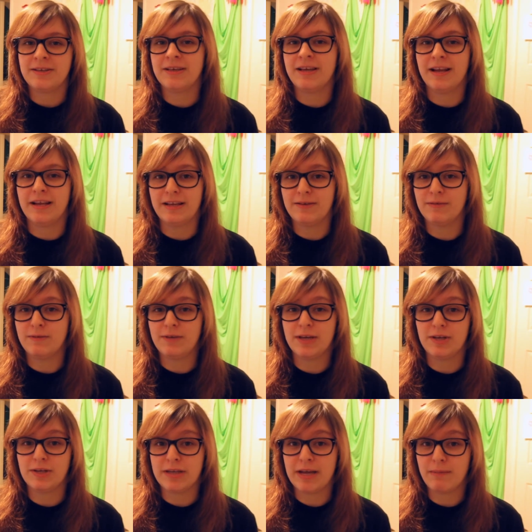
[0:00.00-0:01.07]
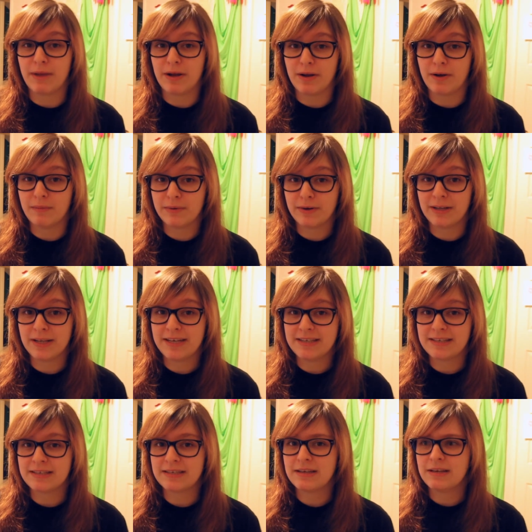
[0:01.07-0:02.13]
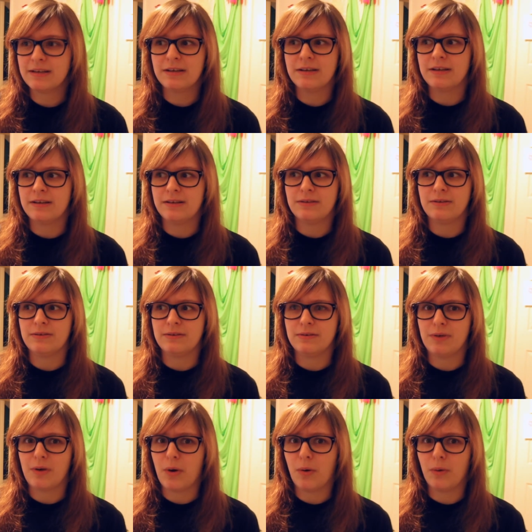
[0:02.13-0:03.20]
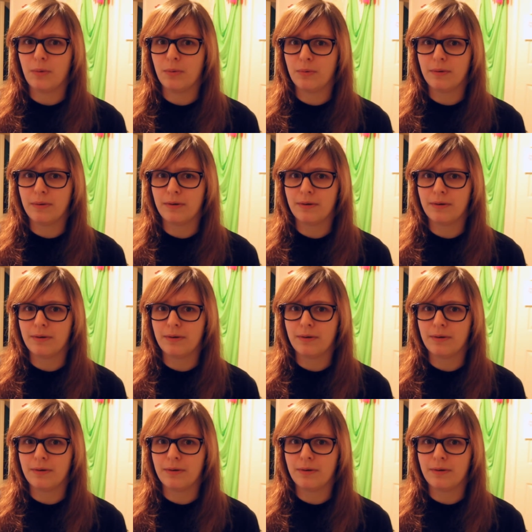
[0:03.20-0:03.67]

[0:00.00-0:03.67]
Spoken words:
Can you take my number at least?" "No."